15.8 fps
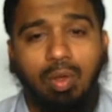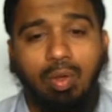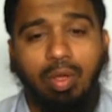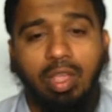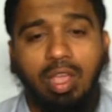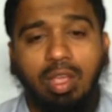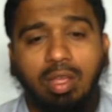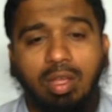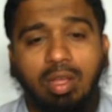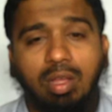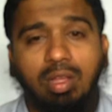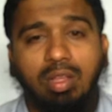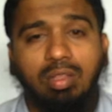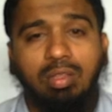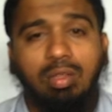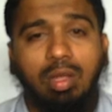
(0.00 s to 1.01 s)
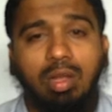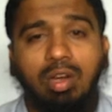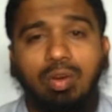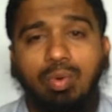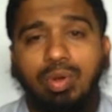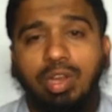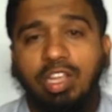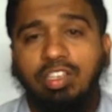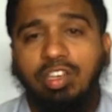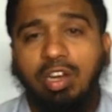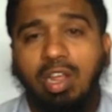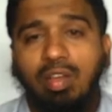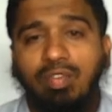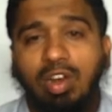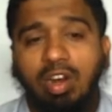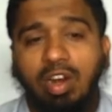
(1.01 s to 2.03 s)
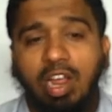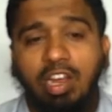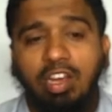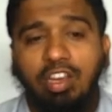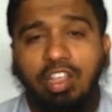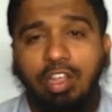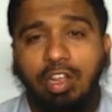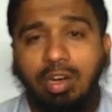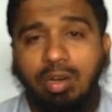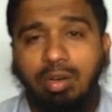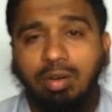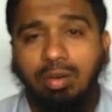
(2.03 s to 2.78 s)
Okay. Third rotation I will write here